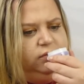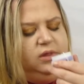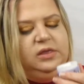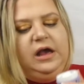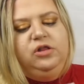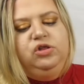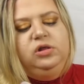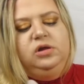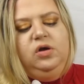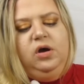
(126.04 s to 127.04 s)
It's
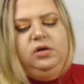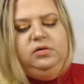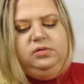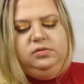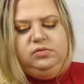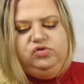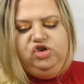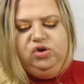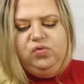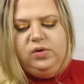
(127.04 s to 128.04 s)
actually not
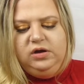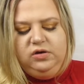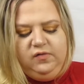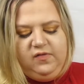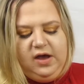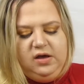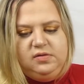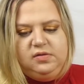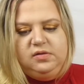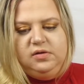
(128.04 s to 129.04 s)
too in your
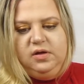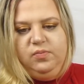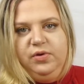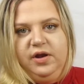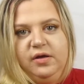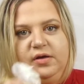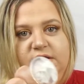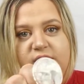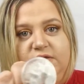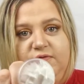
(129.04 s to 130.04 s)
face, but
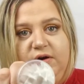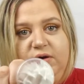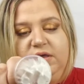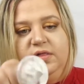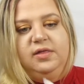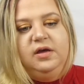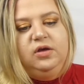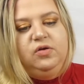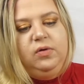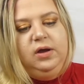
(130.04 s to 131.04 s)
it's a very
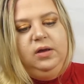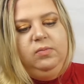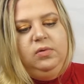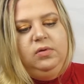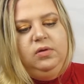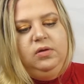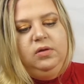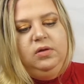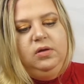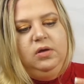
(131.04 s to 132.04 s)
thick cream.
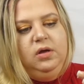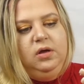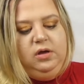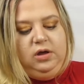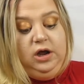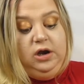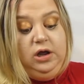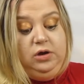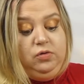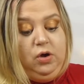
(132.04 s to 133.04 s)

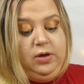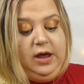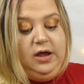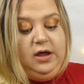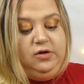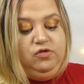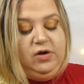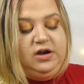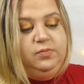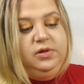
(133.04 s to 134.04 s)
Okay,
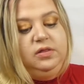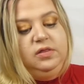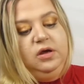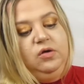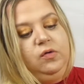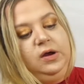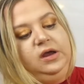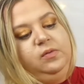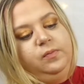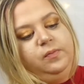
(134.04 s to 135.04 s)
incredibly thick
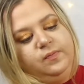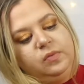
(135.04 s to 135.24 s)
cream.